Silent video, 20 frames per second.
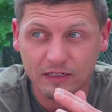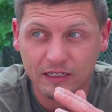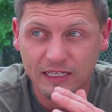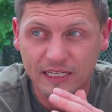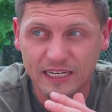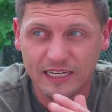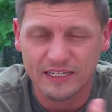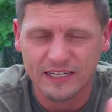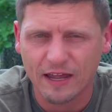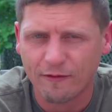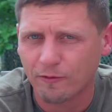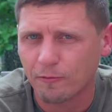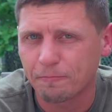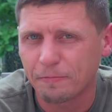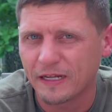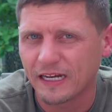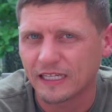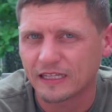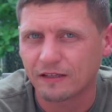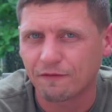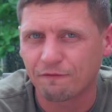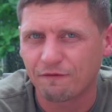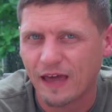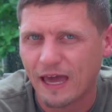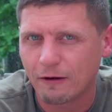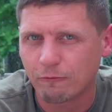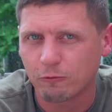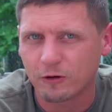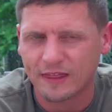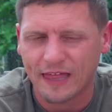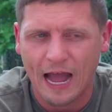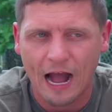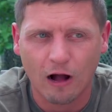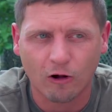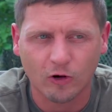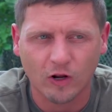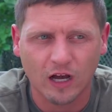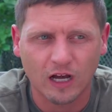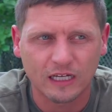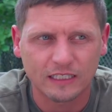he had never been at the vet
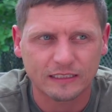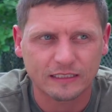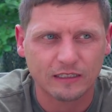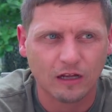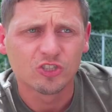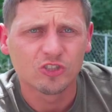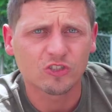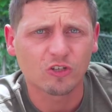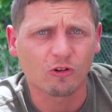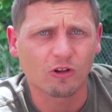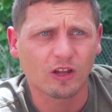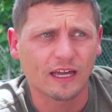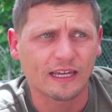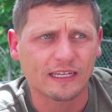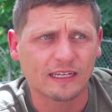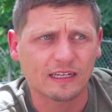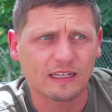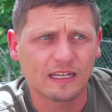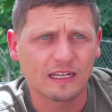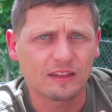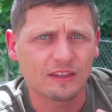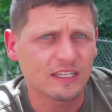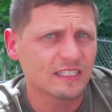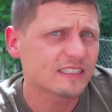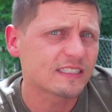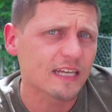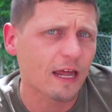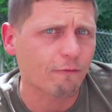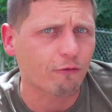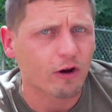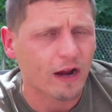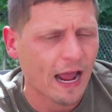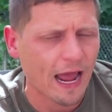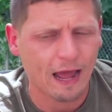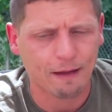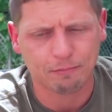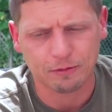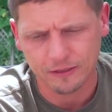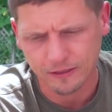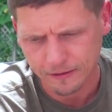without us, so like this never
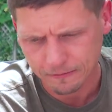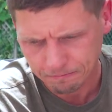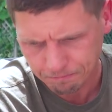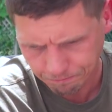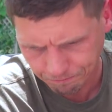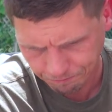happened.